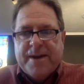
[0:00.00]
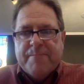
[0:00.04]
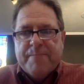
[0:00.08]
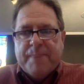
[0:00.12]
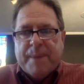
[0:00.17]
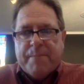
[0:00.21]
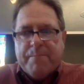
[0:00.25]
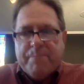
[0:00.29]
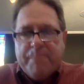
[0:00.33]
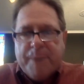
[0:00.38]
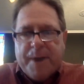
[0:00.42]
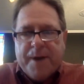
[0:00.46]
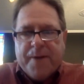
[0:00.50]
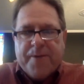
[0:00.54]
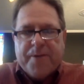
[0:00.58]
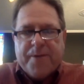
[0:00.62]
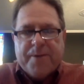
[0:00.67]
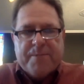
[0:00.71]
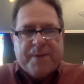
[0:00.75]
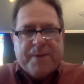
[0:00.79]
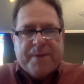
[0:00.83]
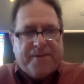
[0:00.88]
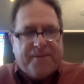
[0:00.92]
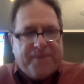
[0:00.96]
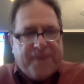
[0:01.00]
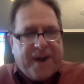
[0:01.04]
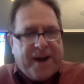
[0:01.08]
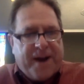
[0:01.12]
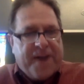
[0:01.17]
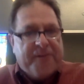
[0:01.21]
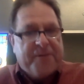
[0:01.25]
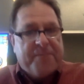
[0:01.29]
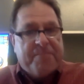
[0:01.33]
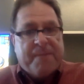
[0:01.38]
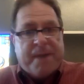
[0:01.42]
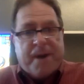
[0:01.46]
my mother, my
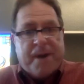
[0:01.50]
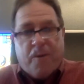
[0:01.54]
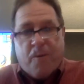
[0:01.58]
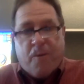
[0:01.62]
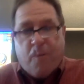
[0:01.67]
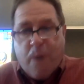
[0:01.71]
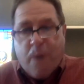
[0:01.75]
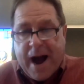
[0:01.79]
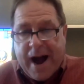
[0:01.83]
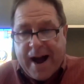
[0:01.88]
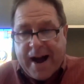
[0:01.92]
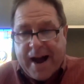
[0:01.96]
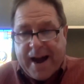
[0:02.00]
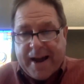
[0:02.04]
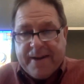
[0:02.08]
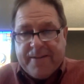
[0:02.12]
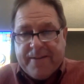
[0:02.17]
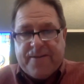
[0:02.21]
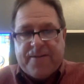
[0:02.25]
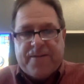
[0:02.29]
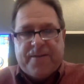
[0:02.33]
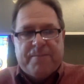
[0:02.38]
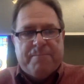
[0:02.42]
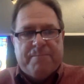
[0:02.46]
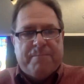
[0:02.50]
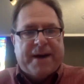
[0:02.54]
father, my wife,